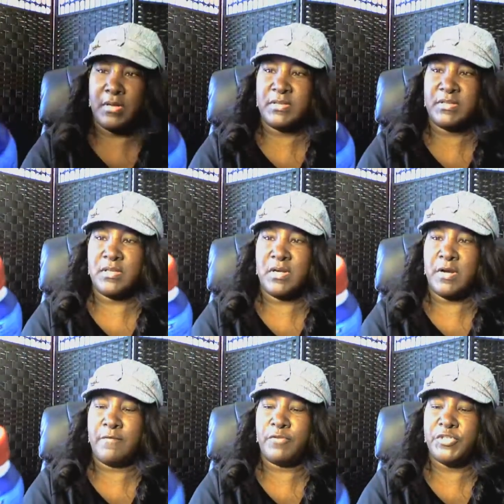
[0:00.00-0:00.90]
it's the
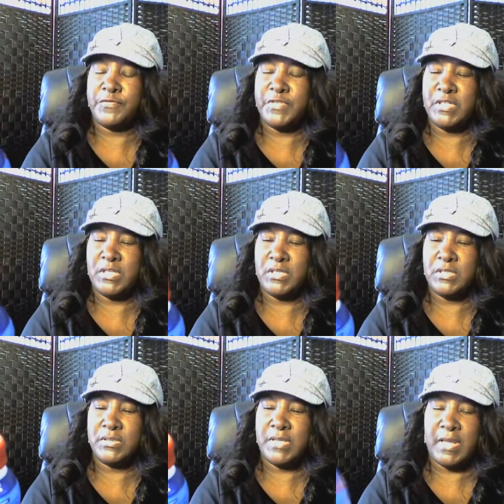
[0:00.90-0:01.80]
uh, French
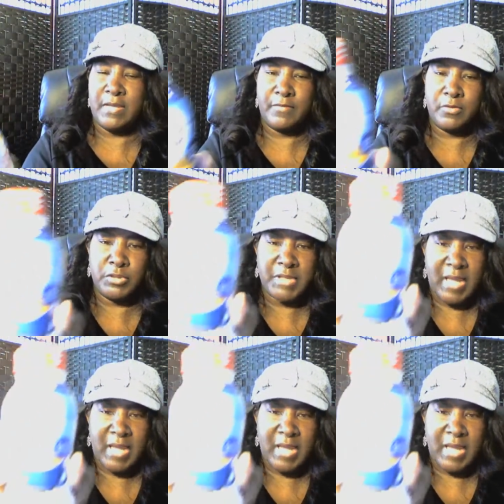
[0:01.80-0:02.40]
vanilla, 8 fluid